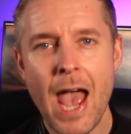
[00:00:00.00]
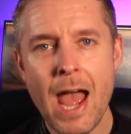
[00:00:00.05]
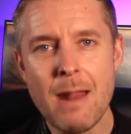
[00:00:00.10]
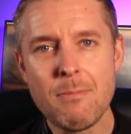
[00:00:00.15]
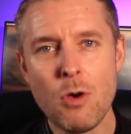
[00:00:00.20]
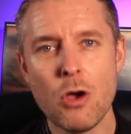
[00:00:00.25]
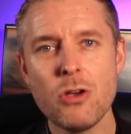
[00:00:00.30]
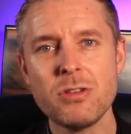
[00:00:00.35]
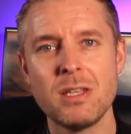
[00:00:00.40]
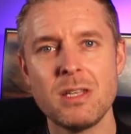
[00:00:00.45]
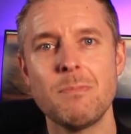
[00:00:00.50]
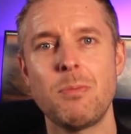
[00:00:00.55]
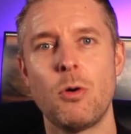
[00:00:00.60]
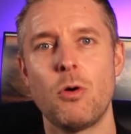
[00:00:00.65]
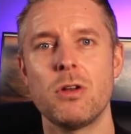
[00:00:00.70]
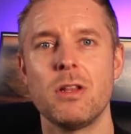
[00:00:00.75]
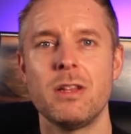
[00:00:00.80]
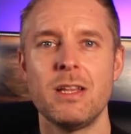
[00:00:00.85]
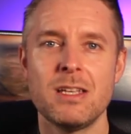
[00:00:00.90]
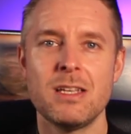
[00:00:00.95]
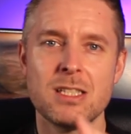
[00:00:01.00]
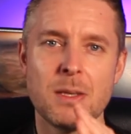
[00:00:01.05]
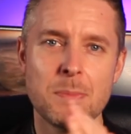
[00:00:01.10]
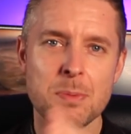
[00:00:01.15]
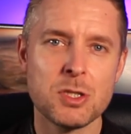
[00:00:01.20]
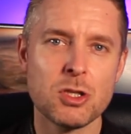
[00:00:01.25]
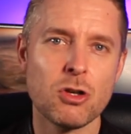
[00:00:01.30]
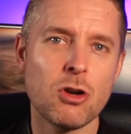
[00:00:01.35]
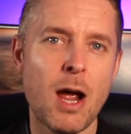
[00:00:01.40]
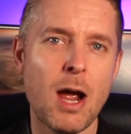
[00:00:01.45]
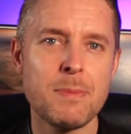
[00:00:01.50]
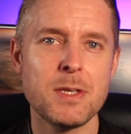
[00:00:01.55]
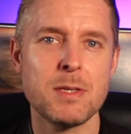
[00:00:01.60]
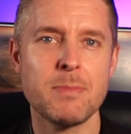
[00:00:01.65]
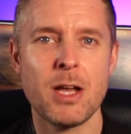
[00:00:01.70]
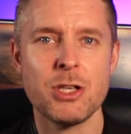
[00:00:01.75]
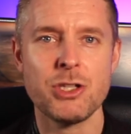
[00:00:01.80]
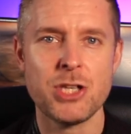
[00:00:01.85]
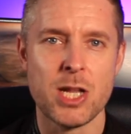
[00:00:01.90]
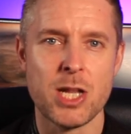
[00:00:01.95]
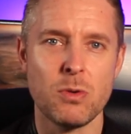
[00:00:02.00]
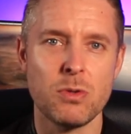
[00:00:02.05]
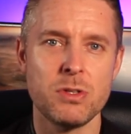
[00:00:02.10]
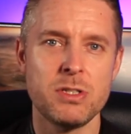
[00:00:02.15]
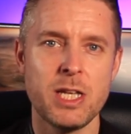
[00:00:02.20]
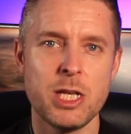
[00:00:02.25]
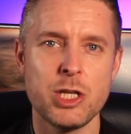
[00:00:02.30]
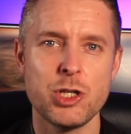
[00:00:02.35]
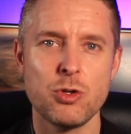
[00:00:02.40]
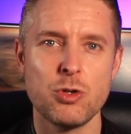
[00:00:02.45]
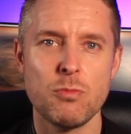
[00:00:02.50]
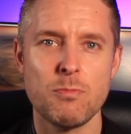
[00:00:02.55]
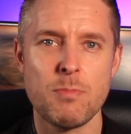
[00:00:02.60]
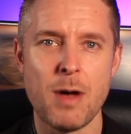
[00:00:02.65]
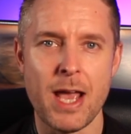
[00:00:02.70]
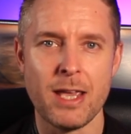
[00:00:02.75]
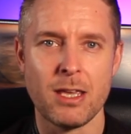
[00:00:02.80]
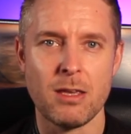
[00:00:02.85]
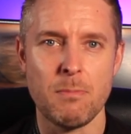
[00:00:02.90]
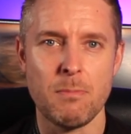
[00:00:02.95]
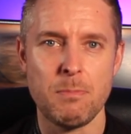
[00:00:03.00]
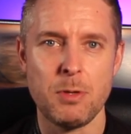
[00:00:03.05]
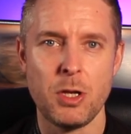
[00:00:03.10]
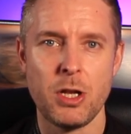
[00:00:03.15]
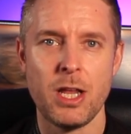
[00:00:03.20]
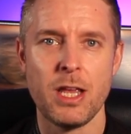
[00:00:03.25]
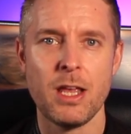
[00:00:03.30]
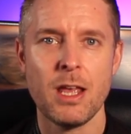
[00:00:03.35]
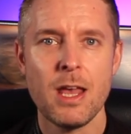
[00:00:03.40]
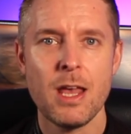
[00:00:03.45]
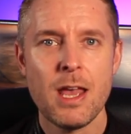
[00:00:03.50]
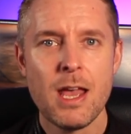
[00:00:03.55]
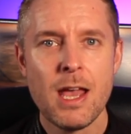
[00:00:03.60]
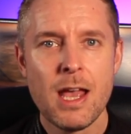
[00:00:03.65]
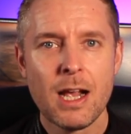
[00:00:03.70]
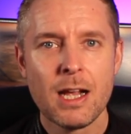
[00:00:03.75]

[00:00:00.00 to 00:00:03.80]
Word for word: and most importantly, subscribe to my channel, Digital Byte Computing,